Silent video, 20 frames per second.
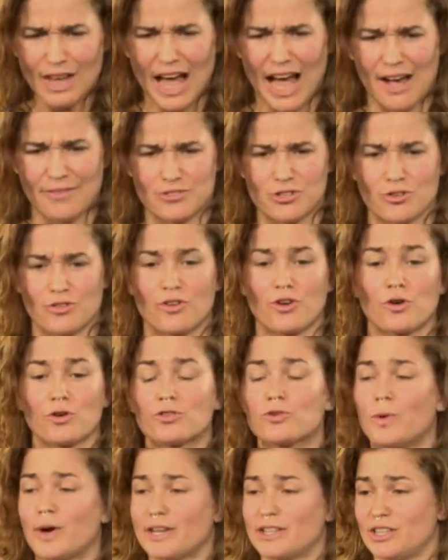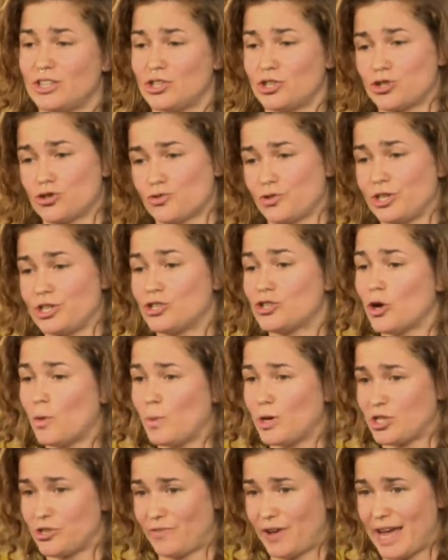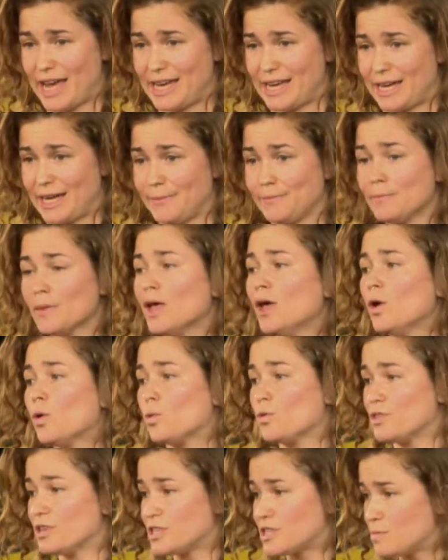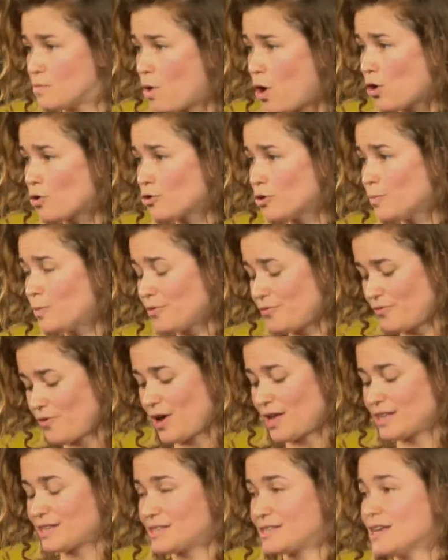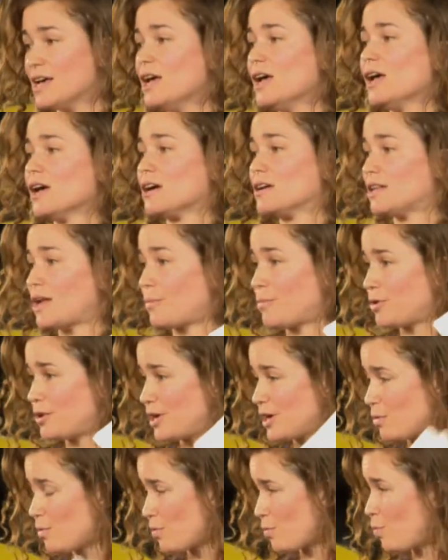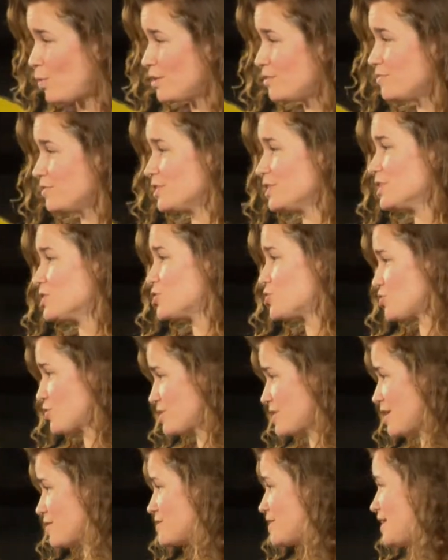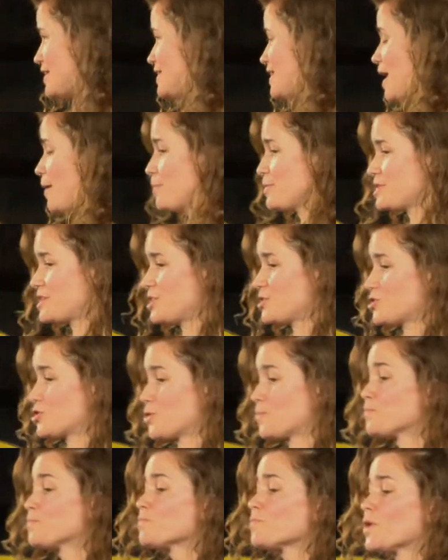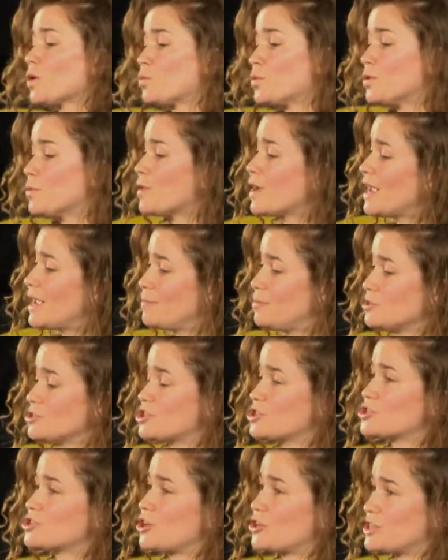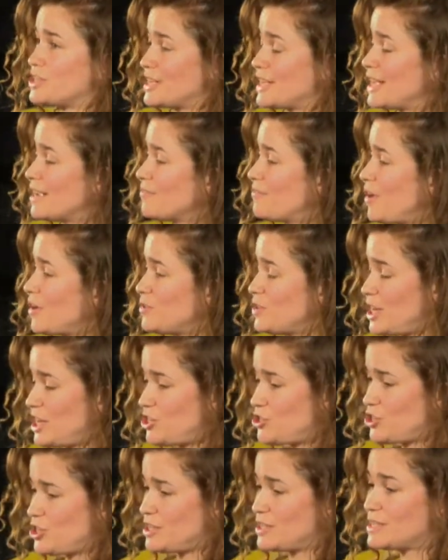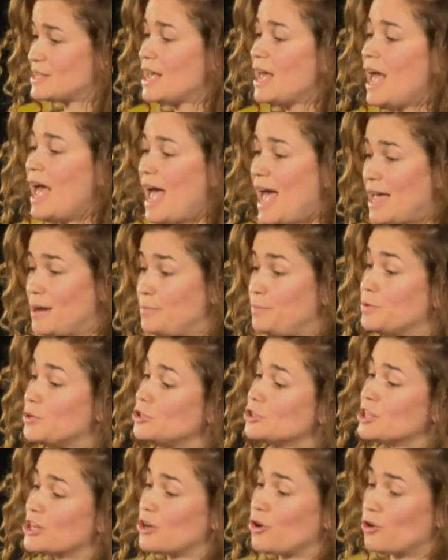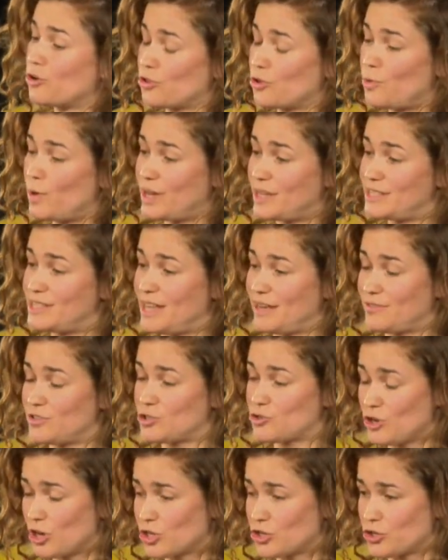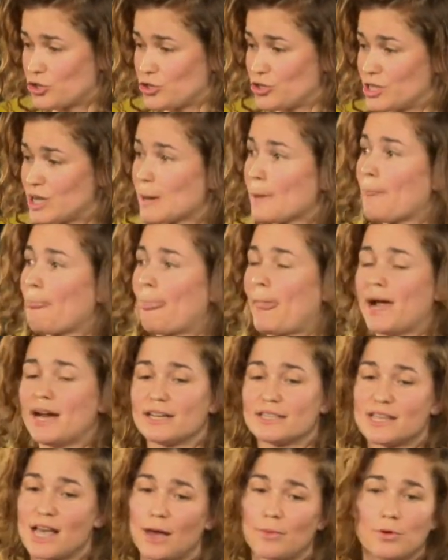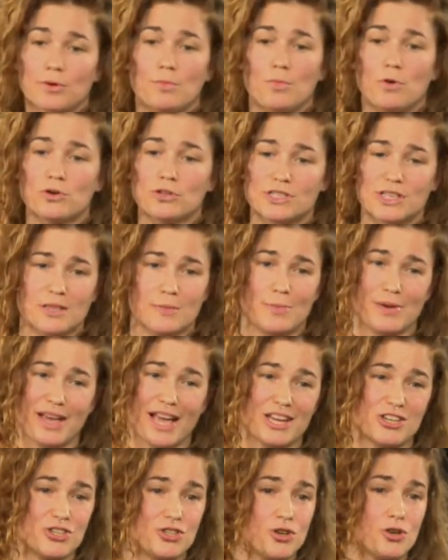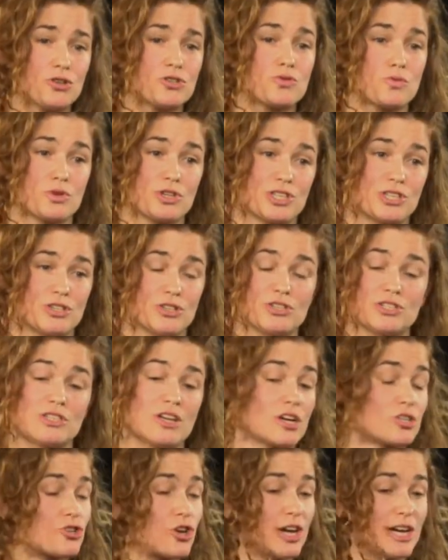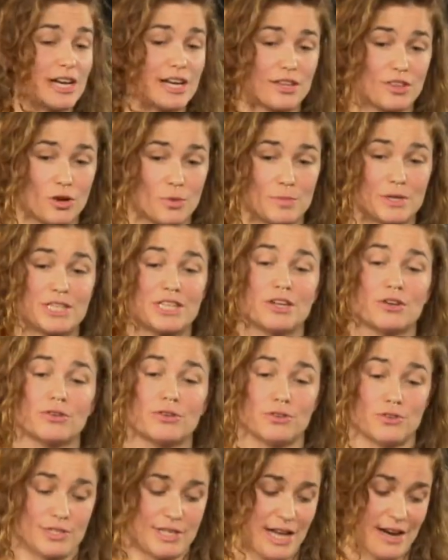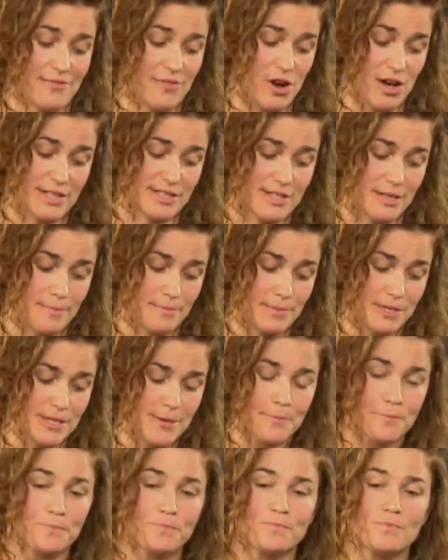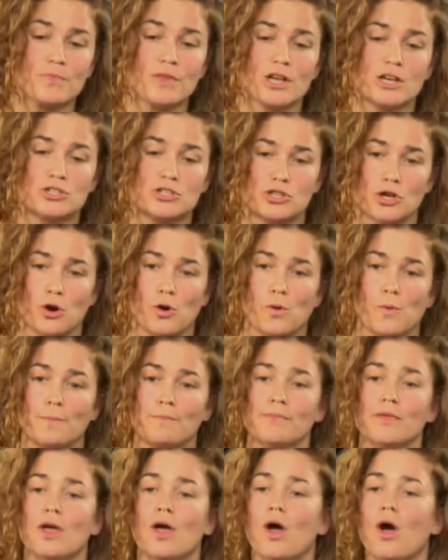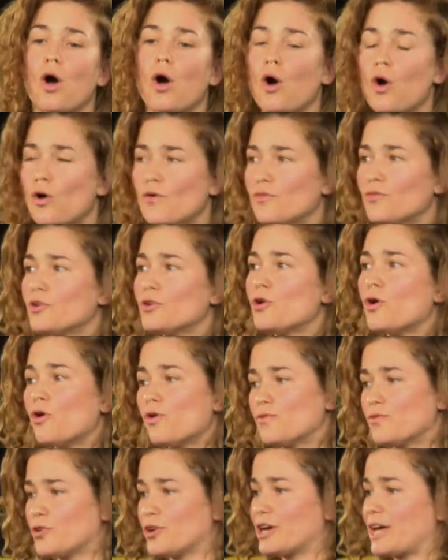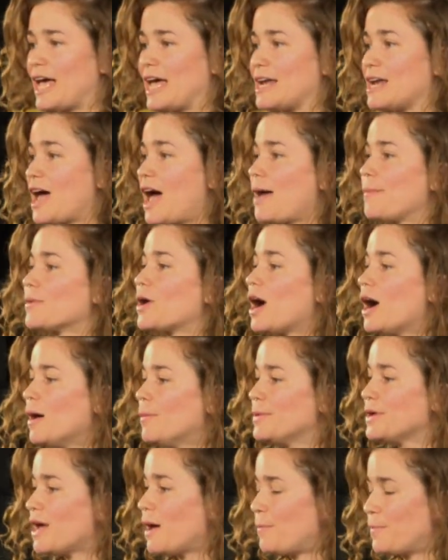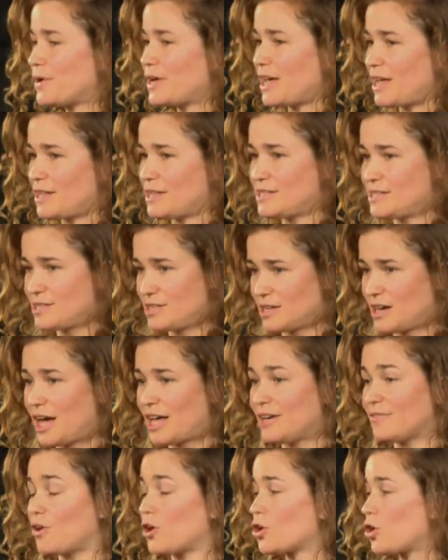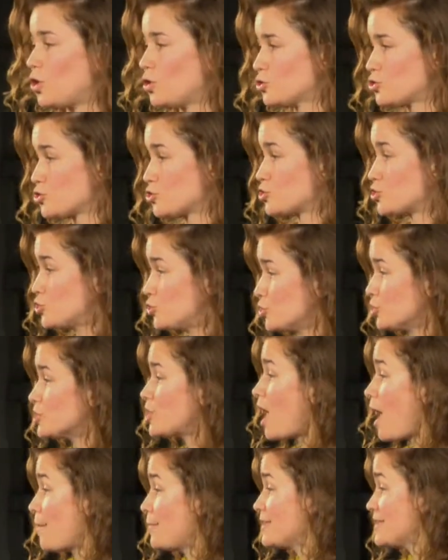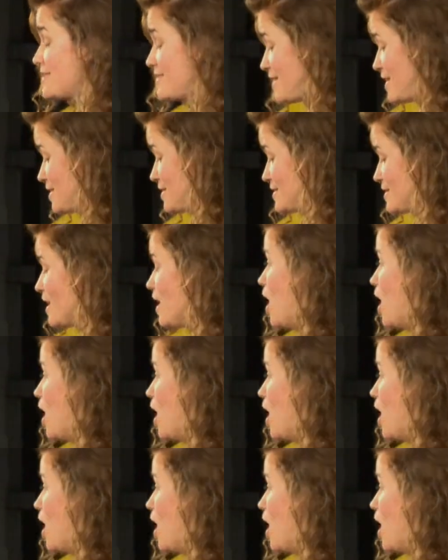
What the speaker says: after the earthquake that destroyed so much of Haiti, with a small group of friends collaborating with one village just outside the epicenter, we were able to start digging foundations and building earthquake-safe structures at a time when most of the big NGOs were still stuck trying to get their materials out of customs. So over and over again, I'm coming up against kind of our culture's good common sense